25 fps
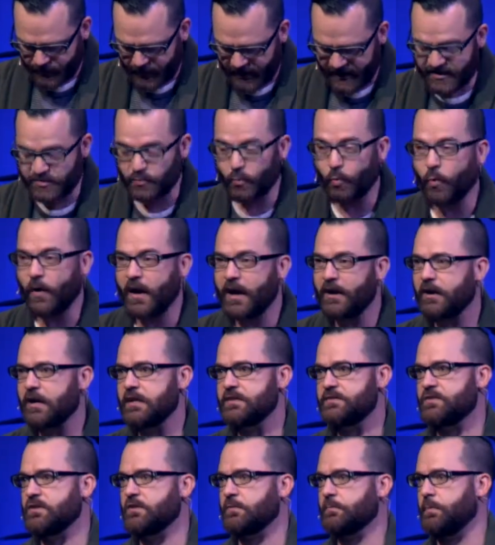is where
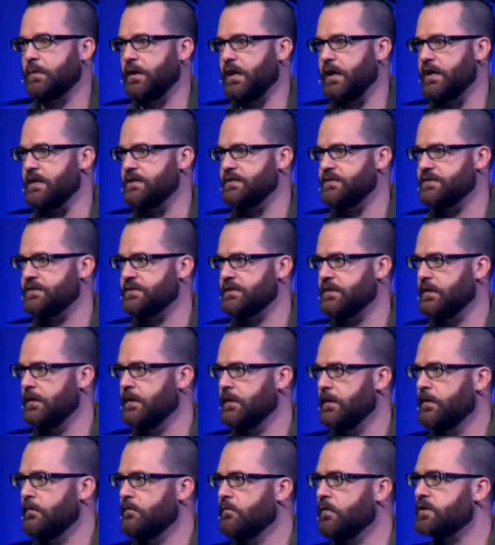it took place.
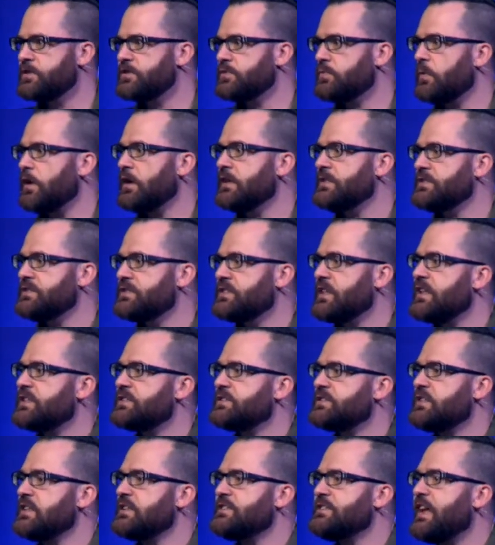Verse 1
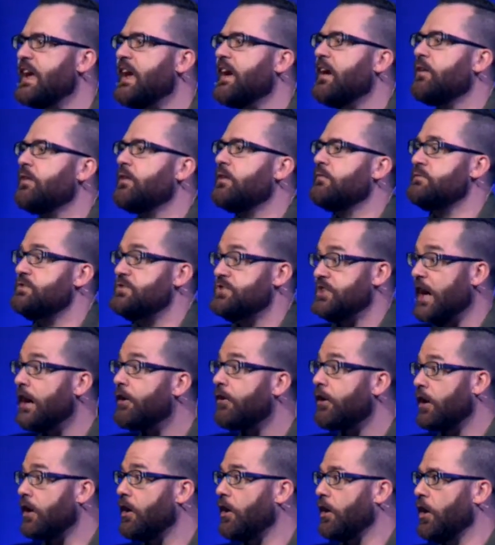says, the town of
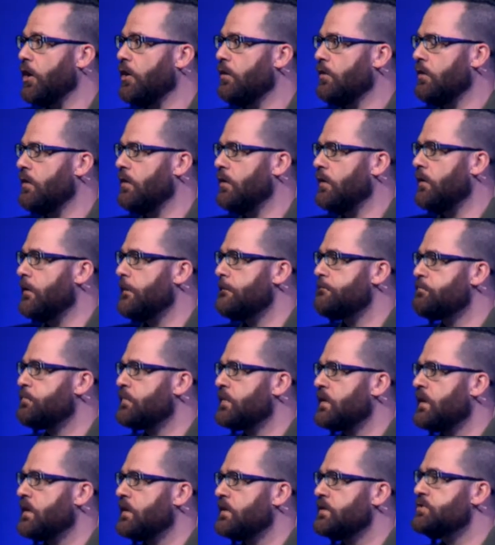Jericho.
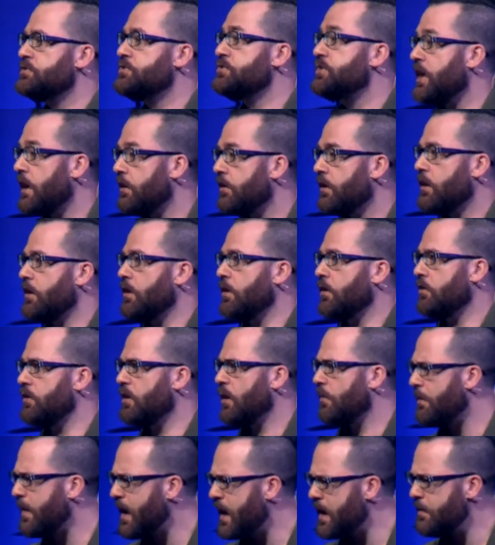Jericho. Now,
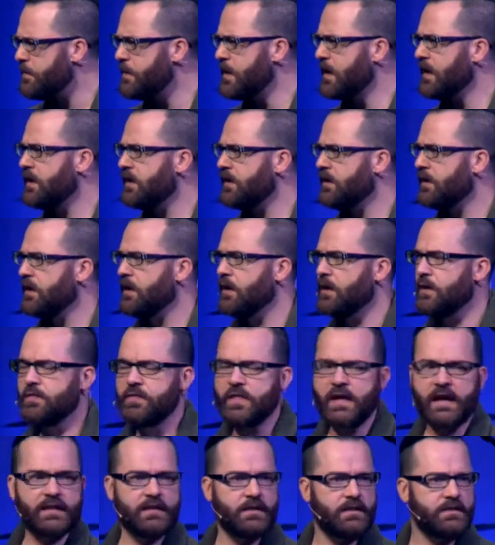maybe
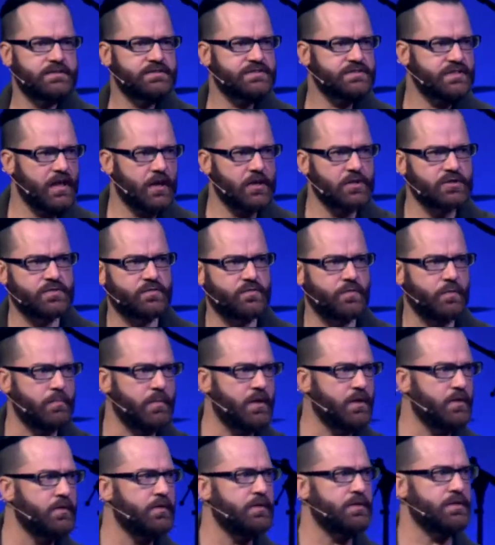that sounds
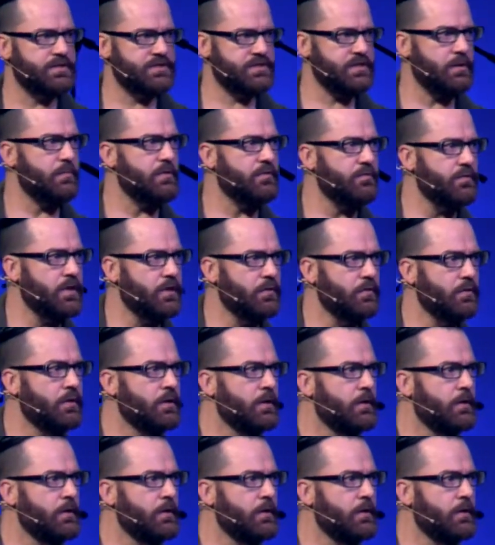familiar to some of you.